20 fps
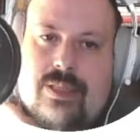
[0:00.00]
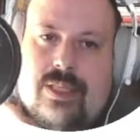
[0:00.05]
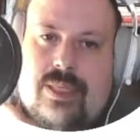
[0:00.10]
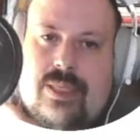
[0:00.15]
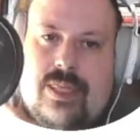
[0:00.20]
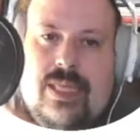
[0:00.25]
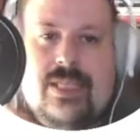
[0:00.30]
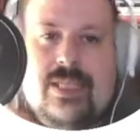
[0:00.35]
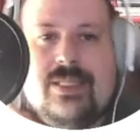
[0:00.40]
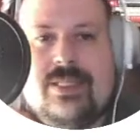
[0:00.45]

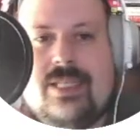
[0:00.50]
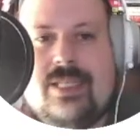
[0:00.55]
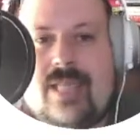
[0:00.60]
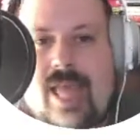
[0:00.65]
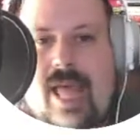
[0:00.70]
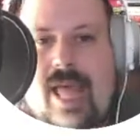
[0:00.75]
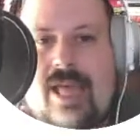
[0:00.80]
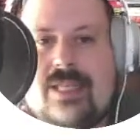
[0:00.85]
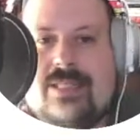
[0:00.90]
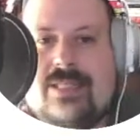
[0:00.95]
this
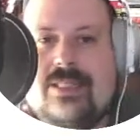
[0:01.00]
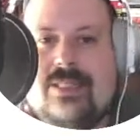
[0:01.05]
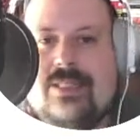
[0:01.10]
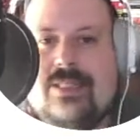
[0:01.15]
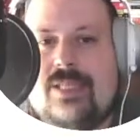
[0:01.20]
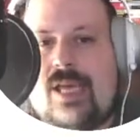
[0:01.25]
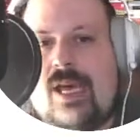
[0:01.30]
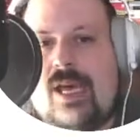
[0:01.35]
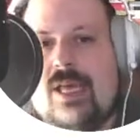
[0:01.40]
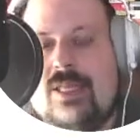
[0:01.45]
class
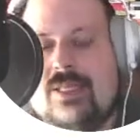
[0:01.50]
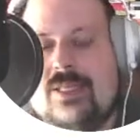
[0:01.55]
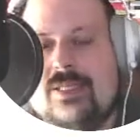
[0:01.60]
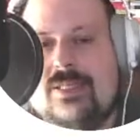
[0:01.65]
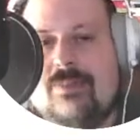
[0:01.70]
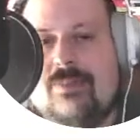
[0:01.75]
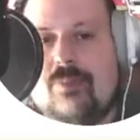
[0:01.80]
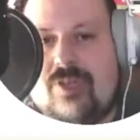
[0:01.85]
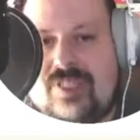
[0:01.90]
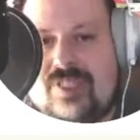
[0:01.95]
does
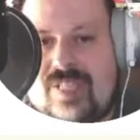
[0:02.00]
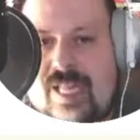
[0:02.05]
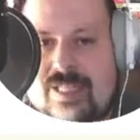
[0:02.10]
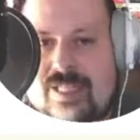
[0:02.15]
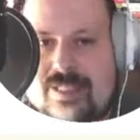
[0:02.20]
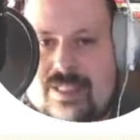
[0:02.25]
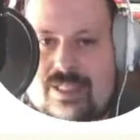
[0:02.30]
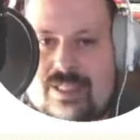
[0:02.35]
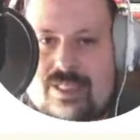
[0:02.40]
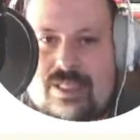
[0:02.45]
the
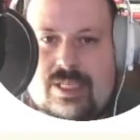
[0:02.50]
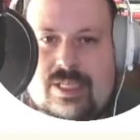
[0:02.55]
processing.